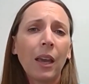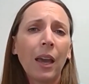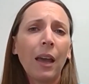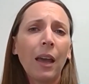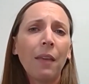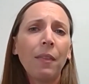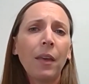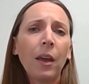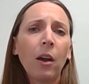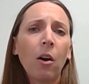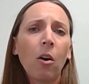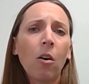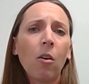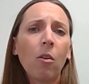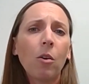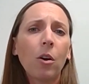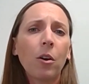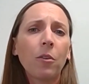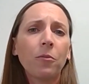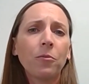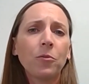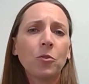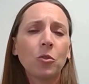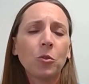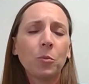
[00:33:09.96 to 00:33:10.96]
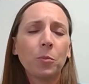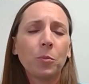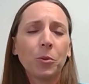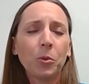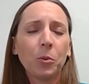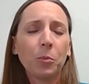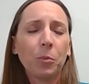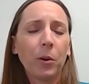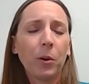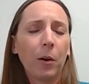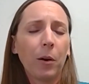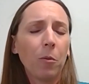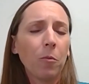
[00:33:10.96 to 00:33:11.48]
they all are super
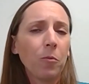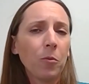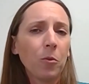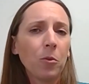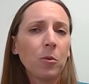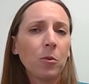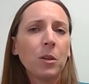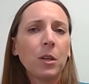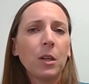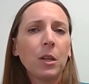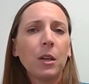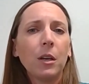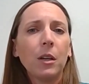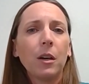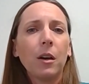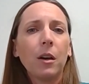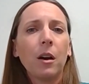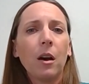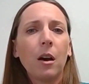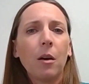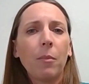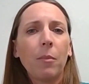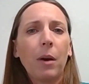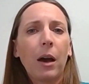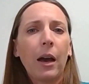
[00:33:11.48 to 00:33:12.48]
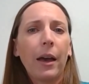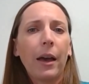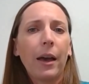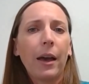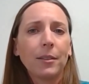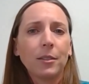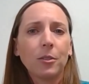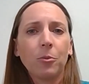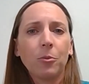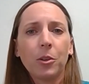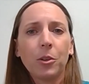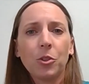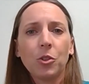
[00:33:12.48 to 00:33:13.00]
duper helpful. I
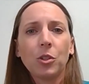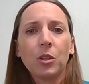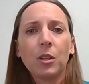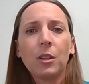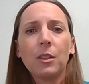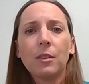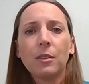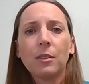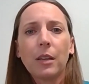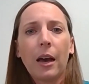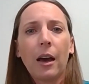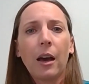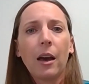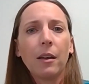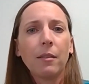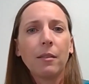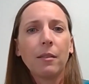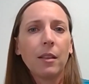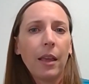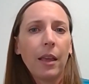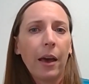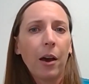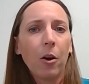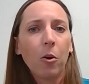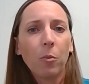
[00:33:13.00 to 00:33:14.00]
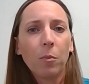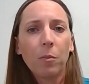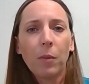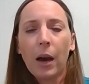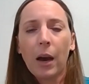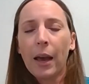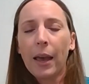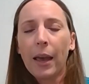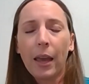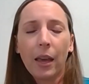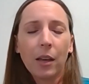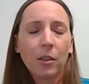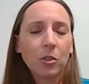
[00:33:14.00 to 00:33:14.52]
ask questions, I
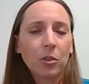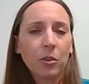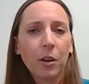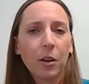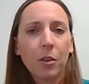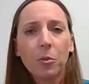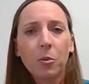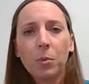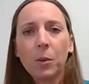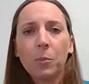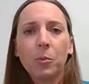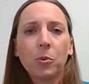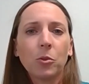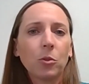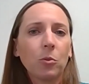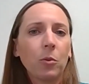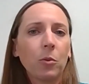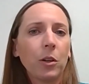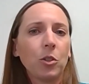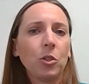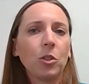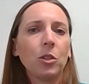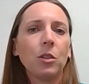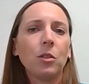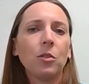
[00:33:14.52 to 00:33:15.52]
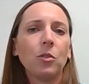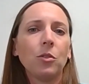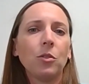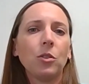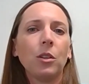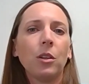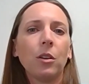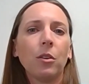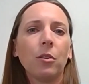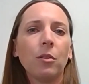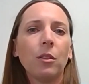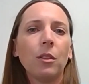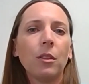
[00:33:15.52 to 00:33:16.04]
answer other people's questions.
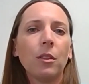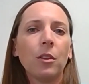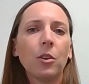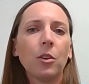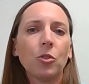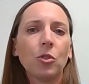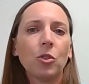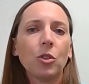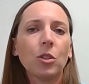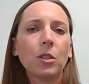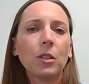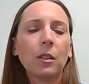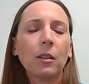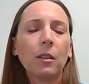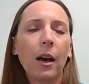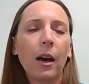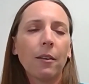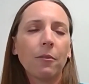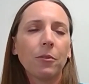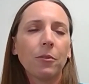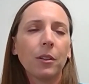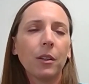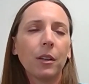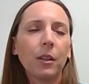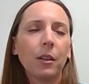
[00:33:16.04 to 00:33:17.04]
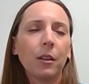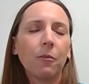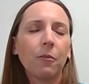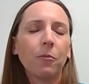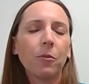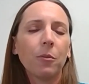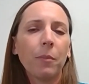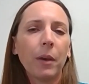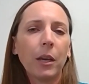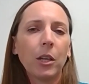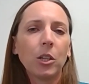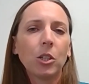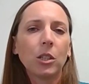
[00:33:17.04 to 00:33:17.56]
There's just a lot of really good
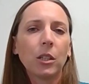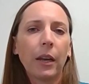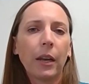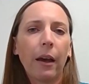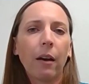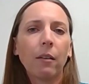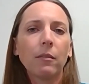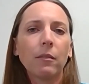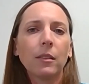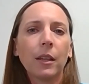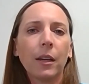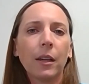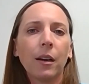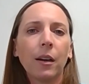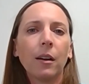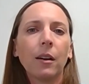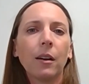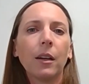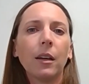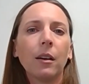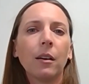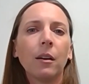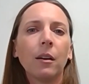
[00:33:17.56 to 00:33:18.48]
information out there.